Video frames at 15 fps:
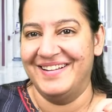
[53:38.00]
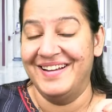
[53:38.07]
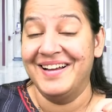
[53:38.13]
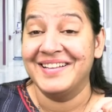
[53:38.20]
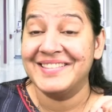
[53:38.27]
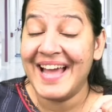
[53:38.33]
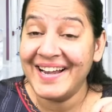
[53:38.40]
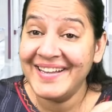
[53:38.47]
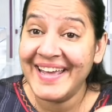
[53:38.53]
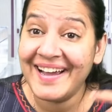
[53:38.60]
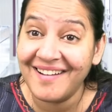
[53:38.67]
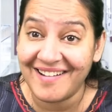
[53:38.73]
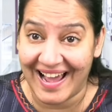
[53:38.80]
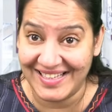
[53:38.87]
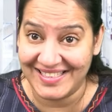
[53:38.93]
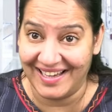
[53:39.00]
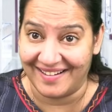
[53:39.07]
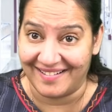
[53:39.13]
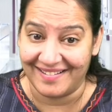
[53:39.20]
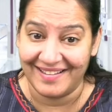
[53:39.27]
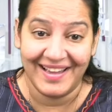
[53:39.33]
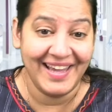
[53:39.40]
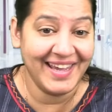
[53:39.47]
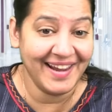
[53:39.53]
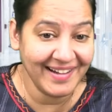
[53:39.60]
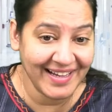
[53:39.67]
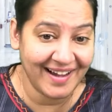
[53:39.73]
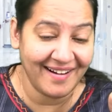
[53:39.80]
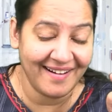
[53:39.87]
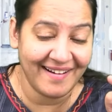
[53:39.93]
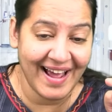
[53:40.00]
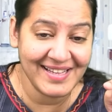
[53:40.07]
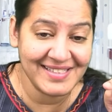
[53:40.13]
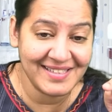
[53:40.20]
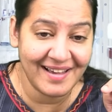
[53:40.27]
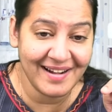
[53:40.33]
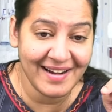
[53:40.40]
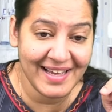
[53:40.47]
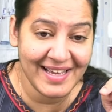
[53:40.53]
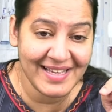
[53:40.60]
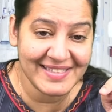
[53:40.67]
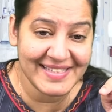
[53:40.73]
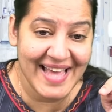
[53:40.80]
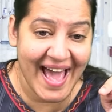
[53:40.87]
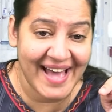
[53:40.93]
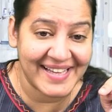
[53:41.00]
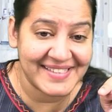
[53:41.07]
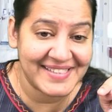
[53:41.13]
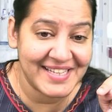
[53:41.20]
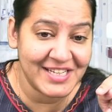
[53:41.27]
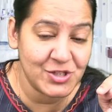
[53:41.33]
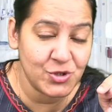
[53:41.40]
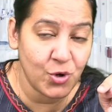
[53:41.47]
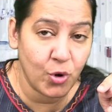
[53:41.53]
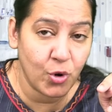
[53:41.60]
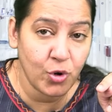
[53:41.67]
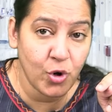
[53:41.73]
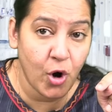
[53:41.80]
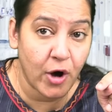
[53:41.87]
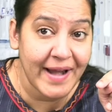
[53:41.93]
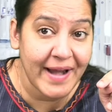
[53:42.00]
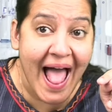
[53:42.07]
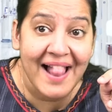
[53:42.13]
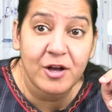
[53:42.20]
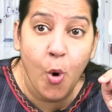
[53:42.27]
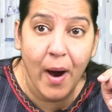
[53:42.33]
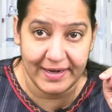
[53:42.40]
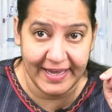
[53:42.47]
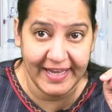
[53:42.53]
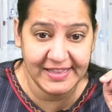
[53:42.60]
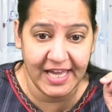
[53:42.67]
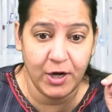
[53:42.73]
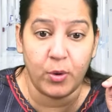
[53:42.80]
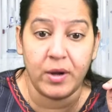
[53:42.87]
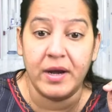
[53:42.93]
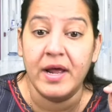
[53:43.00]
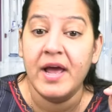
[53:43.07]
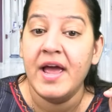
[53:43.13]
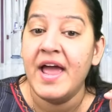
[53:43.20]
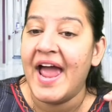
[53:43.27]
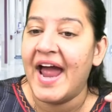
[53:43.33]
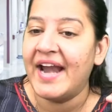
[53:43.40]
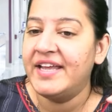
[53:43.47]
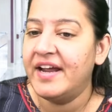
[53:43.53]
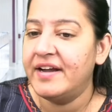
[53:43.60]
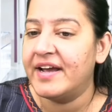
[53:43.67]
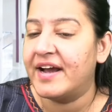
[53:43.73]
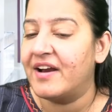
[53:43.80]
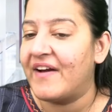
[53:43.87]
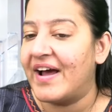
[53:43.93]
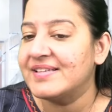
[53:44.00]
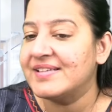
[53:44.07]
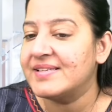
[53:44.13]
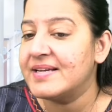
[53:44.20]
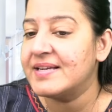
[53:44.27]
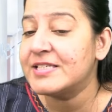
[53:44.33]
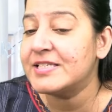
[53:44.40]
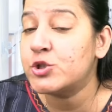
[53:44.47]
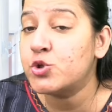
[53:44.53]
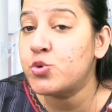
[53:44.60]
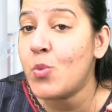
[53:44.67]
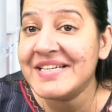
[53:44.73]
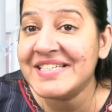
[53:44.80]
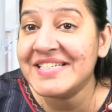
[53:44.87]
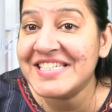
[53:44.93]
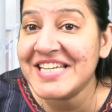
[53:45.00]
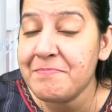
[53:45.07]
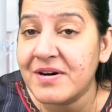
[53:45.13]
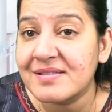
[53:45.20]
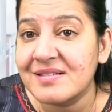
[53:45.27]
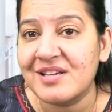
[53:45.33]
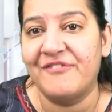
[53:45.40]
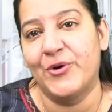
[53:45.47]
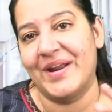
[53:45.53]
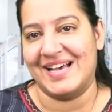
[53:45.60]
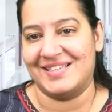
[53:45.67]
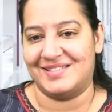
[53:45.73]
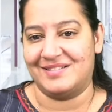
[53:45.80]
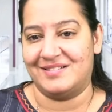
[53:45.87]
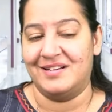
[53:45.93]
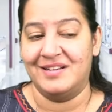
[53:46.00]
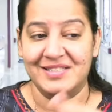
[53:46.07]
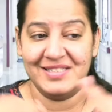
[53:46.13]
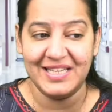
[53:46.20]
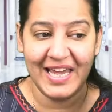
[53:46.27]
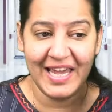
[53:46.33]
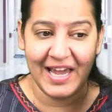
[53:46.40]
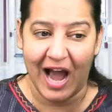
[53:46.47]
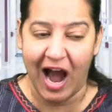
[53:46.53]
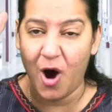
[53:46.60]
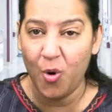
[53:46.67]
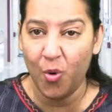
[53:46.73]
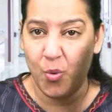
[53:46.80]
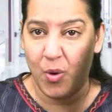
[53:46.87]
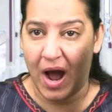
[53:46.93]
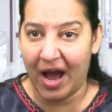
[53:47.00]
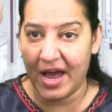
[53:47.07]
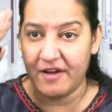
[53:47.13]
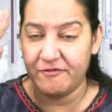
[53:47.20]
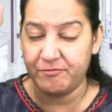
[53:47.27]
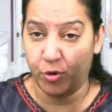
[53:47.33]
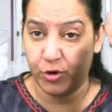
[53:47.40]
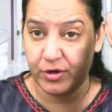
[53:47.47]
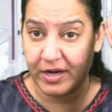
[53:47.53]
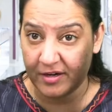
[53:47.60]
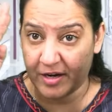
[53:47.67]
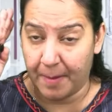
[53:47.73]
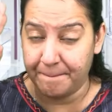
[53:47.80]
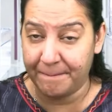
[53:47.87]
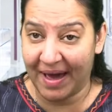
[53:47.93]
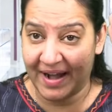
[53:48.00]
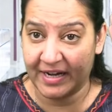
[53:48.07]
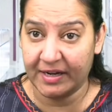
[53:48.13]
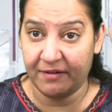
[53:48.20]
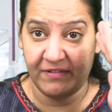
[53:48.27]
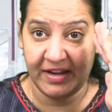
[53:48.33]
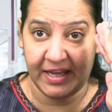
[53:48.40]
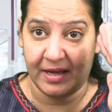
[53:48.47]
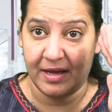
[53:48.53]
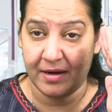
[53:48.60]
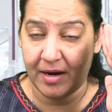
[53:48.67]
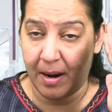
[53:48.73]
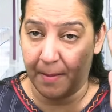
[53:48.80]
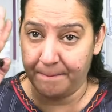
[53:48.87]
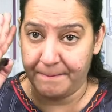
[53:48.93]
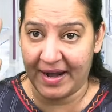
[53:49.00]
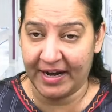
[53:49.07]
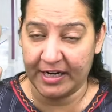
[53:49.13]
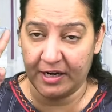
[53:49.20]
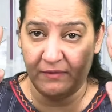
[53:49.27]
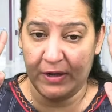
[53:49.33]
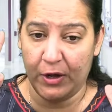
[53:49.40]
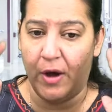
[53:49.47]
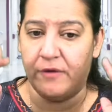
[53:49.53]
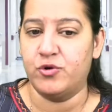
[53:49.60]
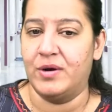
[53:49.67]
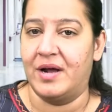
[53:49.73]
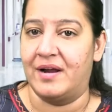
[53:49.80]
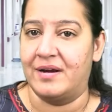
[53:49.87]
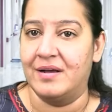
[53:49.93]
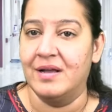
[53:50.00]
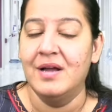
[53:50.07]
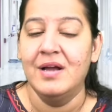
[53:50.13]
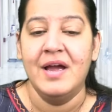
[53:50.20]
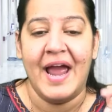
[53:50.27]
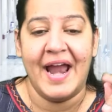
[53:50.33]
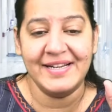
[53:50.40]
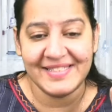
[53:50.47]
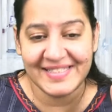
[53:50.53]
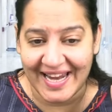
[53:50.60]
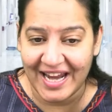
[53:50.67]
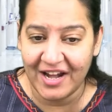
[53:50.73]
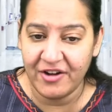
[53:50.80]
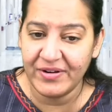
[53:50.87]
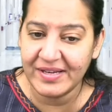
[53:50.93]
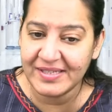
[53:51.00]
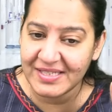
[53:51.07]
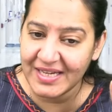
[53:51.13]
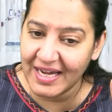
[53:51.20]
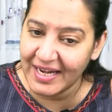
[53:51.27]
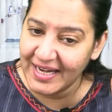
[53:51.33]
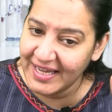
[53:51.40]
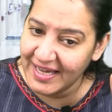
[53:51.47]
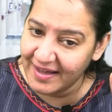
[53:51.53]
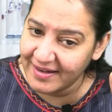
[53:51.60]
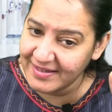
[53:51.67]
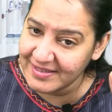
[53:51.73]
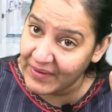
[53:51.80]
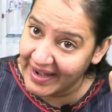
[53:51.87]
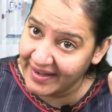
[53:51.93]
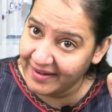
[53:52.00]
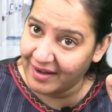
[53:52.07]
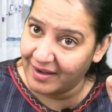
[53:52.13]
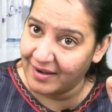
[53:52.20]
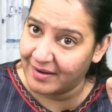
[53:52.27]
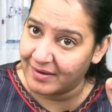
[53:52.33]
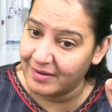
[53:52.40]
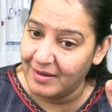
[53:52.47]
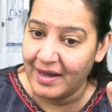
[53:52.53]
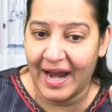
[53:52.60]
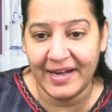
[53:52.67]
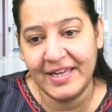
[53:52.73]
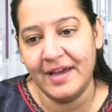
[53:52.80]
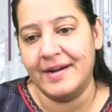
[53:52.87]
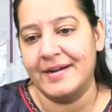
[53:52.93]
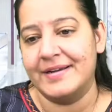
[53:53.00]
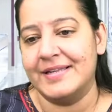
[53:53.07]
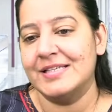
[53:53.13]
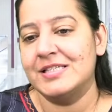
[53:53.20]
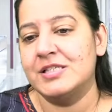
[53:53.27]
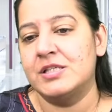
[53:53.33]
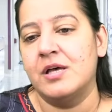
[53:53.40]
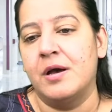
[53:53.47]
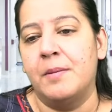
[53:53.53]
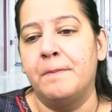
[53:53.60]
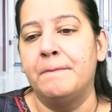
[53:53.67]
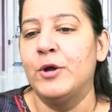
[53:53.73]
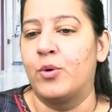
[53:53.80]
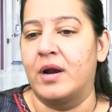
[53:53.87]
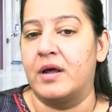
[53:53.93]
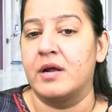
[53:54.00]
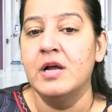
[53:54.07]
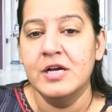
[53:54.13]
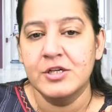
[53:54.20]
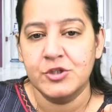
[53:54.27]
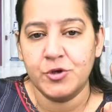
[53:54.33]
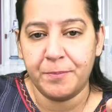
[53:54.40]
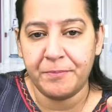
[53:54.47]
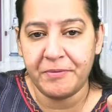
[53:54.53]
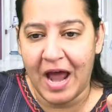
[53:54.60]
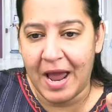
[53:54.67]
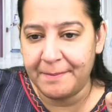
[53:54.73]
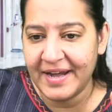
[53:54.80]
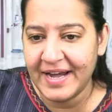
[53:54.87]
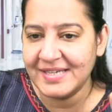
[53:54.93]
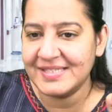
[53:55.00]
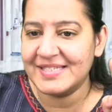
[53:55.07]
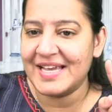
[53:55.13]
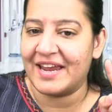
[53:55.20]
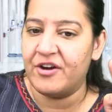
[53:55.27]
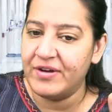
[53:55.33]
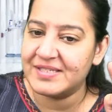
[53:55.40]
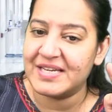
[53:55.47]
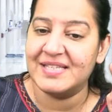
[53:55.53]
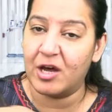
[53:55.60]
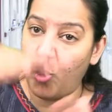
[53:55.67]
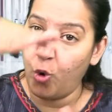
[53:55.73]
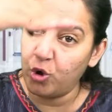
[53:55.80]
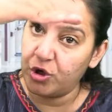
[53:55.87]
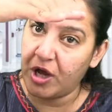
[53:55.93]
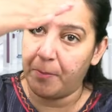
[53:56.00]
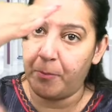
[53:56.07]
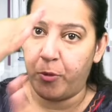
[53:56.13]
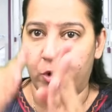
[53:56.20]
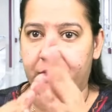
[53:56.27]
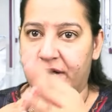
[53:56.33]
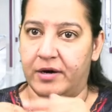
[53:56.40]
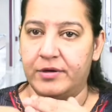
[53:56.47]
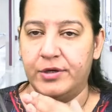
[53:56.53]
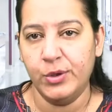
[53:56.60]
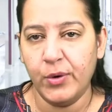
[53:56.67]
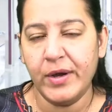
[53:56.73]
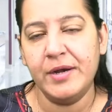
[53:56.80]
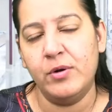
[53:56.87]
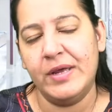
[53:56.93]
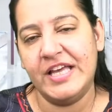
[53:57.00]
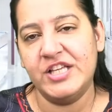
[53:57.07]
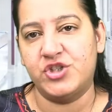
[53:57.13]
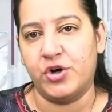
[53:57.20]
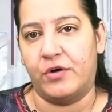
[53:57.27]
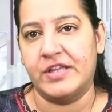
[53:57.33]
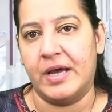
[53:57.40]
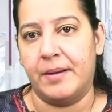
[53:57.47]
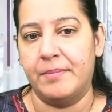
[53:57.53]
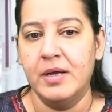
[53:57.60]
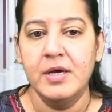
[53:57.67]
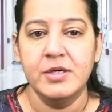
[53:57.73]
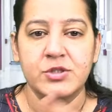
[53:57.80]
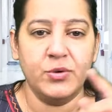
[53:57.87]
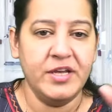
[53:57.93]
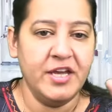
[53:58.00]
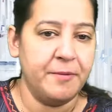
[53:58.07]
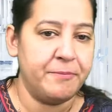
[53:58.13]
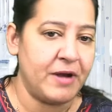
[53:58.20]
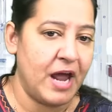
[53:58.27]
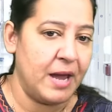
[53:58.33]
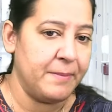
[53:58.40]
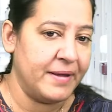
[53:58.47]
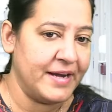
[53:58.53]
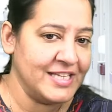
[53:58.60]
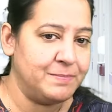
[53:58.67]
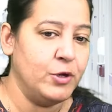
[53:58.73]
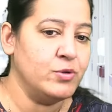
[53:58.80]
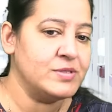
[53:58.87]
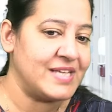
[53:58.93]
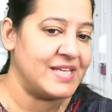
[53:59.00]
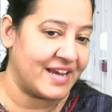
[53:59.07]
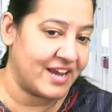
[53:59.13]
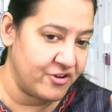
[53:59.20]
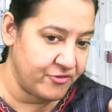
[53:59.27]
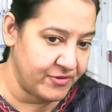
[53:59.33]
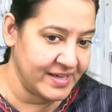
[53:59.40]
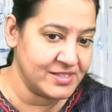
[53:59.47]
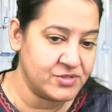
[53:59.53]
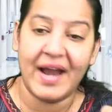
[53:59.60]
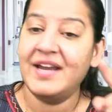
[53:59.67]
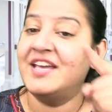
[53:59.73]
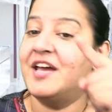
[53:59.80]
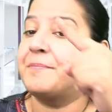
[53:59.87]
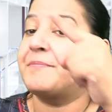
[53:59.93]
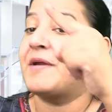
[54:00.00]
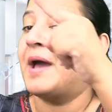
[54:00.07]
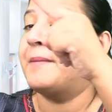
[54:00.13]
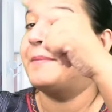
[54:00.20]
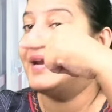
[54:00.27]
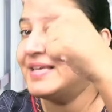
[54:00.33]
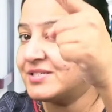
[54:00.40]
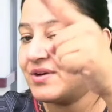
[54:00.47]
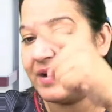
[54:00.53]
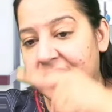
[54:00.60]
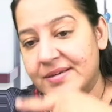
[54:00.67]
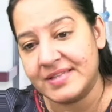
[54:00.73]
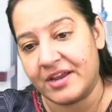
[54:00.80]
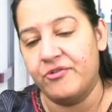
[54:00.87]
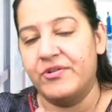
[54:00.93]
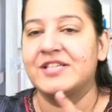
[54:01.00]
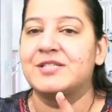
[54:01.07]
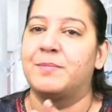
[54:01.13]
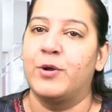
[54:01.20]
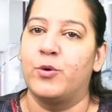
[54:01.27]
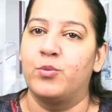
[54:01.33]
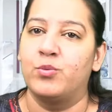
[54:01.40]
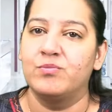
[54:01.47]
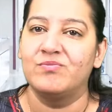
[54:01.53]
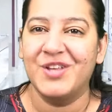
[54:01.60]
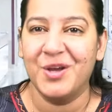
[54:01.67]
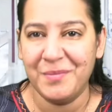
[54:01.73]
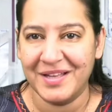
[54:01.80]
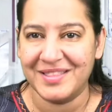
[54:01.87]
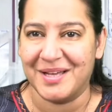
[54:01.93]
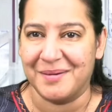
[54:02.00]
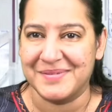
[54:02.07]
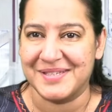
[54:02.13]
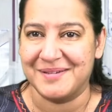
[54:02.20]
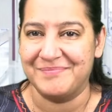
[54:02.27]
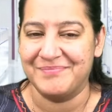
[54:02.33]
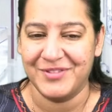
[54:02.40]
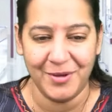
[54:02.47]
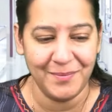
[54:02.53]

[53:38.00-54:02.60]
Then decolorizer. Here decolorizer is acetone or alcohol, ethanol. And here decolorizer is 20% sulfuric acid. See how I have put it comparatively. Comparatively you have to learn. And secondary stain here is red color. And here it is blue color. So primary and secondary stains are ulta pulta, you know, in each of them. So here primary is blue, secondary is red, here primary is red and secondary is blue. Give me a thumbs up.